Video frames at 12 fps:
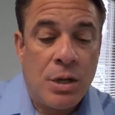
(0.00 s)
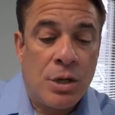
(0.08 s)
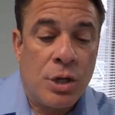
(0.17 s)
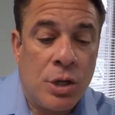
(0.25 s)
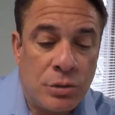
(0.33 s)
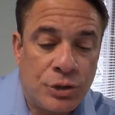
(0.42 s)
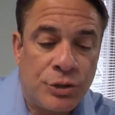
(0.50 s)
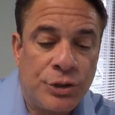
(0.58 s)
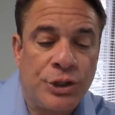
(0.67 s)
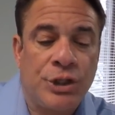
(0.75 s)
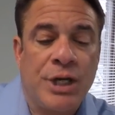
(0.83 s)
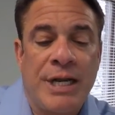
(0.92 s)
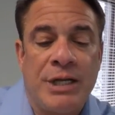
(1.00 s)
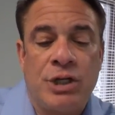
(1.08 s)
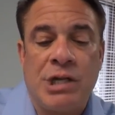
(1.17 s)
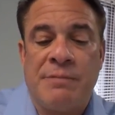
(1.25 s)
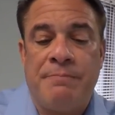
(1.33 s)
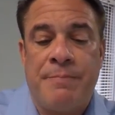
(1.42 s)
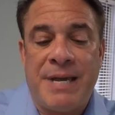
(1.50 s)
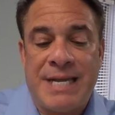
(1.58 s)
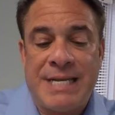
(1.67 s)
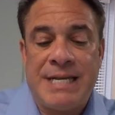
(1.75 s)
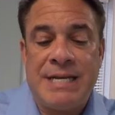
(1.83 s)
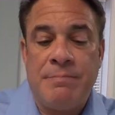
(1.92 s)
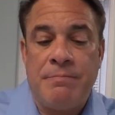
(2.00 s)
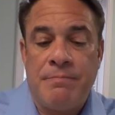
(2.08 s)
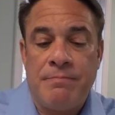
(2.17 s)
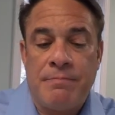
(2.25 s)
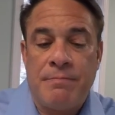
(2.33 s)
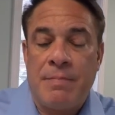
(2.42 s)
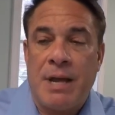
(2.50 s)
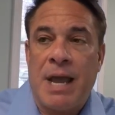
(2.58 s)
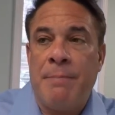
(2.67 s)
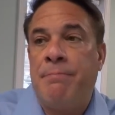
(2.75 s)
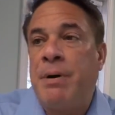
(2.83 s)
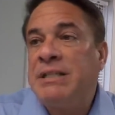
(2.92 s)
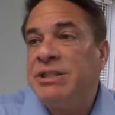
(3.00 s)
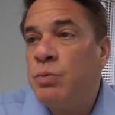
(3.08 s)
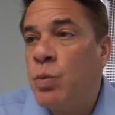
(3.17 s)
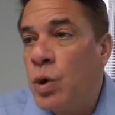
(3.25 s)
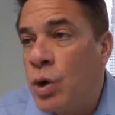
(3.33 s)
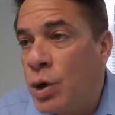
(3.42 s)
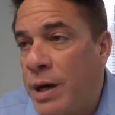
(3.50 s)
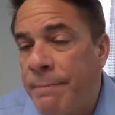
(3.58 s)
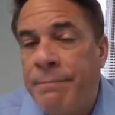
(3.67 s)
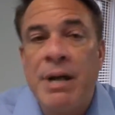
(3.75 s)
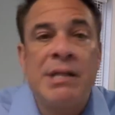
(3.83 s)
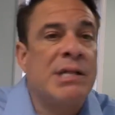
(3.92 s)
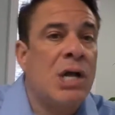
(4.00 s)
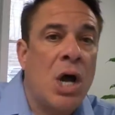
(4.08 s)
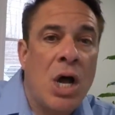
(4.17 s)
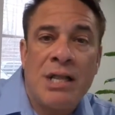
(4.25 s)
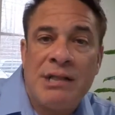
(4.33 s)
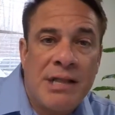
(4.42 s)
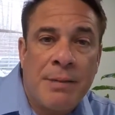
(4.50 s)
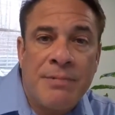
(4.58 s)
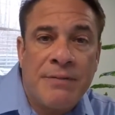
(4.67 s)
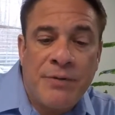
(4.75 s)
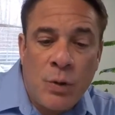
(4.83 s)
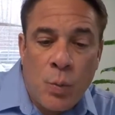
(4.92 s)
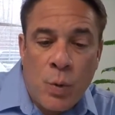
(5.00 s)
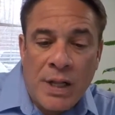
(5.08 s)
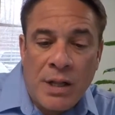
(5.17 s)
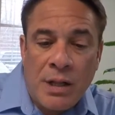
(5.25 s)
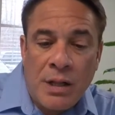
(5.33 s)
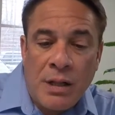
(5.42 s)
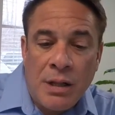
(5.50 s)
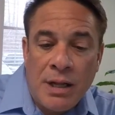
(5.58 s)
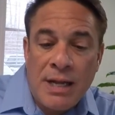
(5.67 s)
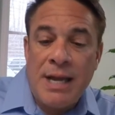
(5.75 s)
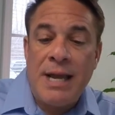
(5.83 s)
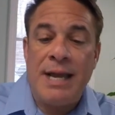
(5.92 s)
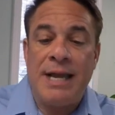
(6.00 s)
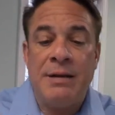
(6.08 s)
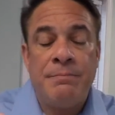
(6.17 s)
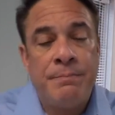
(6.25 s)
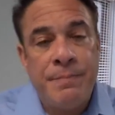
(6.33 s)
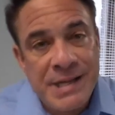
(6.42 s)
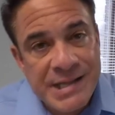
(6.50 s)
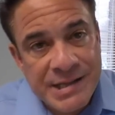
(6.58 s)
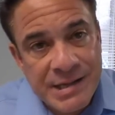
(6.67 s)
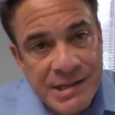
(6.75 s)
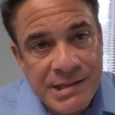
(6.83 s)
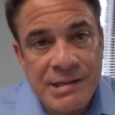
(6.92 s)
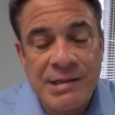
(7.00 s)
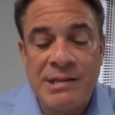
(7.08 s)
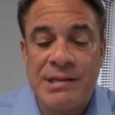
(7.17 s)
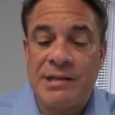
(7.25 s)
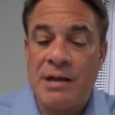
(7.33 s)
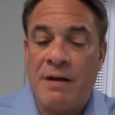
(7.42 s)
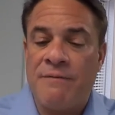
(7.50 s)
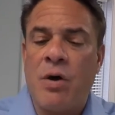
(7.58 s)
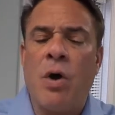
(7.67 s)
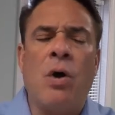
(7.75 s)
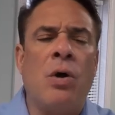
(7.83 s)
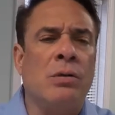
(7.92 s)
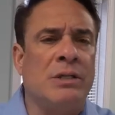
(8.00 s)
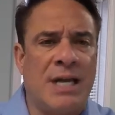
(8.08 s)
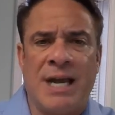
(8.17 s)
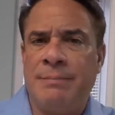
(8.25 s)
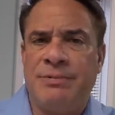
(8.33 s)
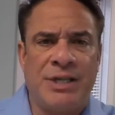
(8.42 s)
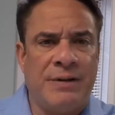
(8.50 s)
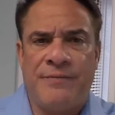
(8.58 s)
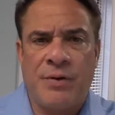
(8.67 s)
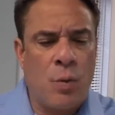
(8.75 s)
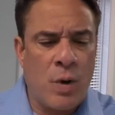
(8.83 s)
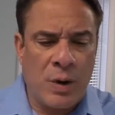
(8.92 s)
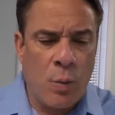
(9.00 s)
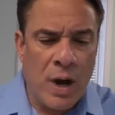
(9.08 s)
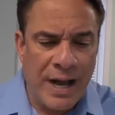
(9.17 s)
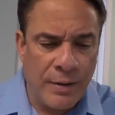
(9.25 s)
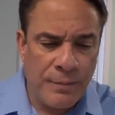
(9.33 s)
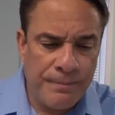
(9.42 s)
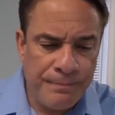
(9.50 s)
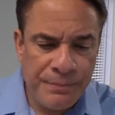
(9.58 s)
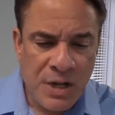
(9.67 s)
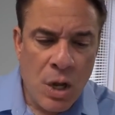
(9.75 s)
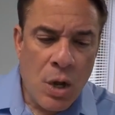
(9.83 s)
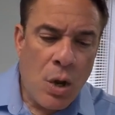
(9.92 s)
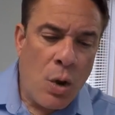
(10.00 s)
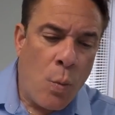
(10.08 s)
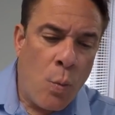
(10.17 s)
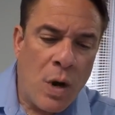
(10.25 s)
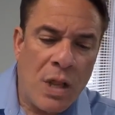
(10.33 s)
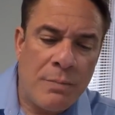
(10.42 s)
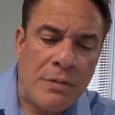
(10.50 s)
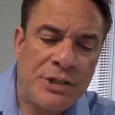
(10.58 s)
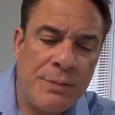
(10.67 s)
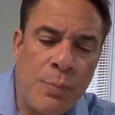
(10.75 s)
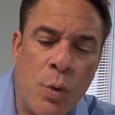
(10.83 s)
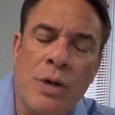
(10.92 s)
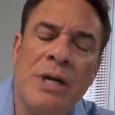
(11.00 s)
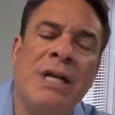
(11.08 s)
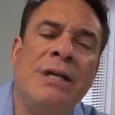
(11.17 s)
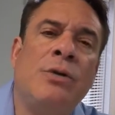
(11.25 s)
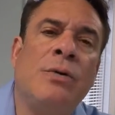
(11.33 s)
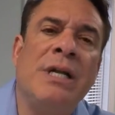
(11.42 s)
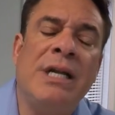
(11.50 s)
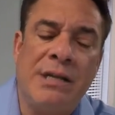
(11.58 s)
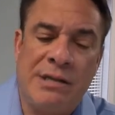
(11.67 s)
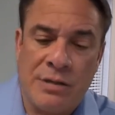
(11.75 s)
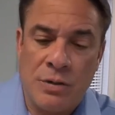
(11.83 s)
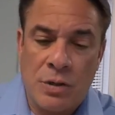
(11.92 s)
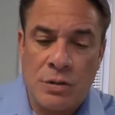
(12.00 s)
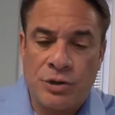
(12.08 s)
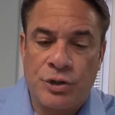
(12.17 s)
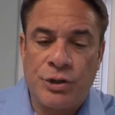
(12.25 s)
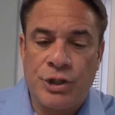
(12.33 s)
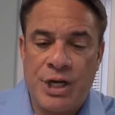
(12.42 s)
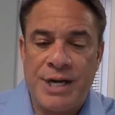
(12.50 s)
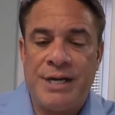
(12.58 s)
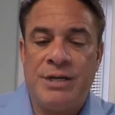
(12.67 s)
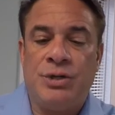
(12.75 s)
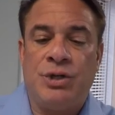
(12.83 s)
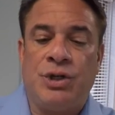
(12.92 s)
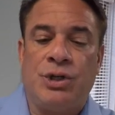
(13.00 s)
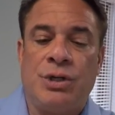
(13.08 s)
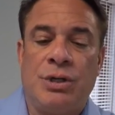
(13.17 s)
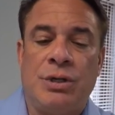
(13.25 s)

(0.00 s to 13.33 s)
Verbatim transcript: Culture change has been a buzzword, a buzz concept, if you will, in businesses of all types and for quite a while. One of the most important ingredients in culture change